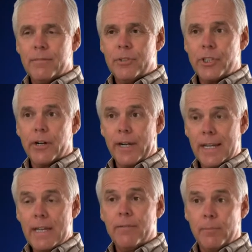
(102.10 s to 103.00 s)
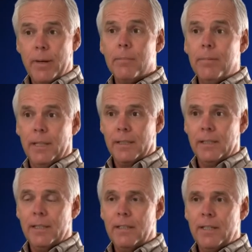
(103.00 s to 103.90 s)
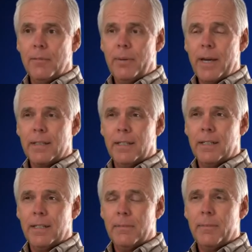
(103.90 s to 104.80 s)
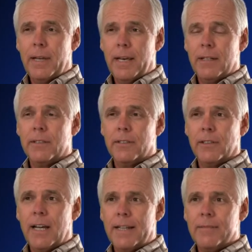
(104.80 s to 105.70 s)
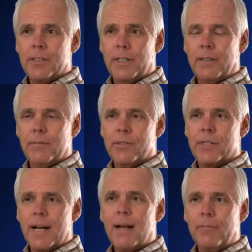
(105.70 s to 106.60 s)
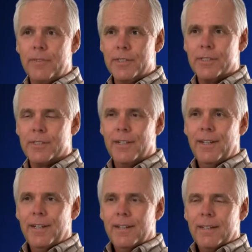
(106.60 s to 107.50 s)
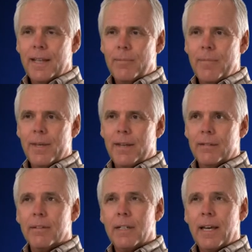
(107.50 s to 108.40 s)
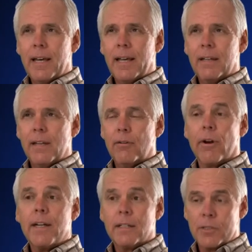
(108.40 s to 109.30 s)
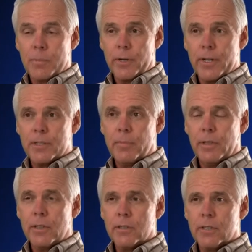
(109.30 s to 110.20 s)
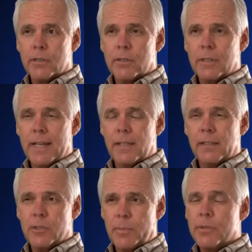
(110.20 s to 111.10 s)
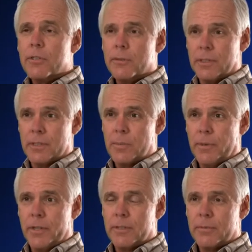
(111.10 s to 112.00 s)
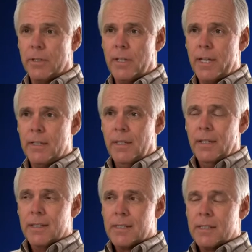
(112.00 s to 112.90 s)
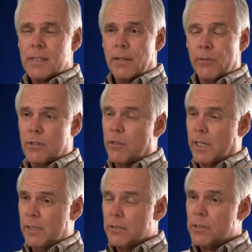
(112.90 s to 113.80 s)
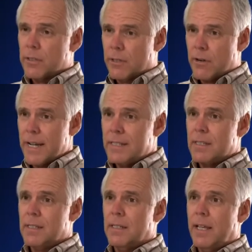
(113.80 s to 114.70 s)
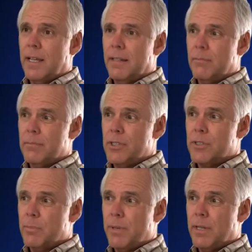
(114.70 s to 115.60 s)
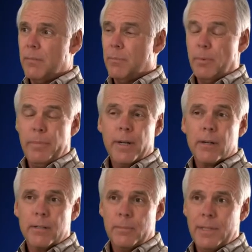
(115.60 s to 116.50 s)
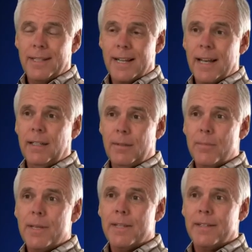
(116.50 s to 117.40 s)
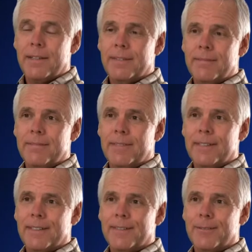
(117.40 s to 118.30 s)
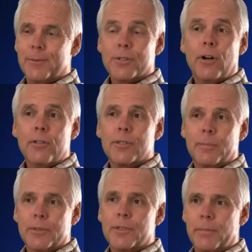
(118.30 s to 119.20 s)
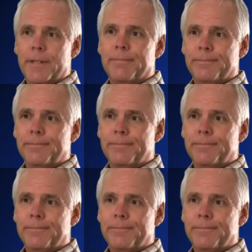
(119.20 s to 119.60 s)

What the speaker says: sharing even publicly the impact that it had had on their lives. And it was obvious that men had a great experience, but also, I think, a spiritual experience where they, since they were growing closer to Christ and just being prepared to be the godly men that we're all supposed to be.